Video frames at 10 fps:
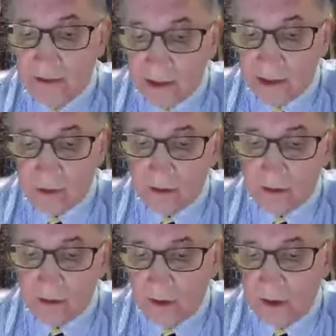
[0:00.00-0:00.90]

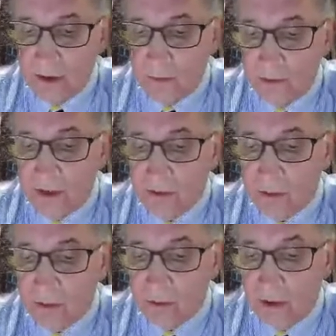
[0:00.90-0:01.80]
questions we
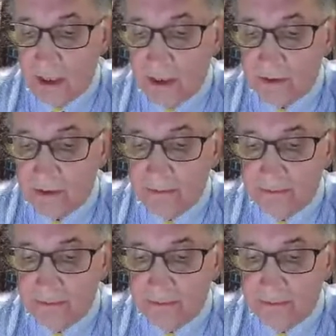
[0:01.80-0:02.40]
need to ask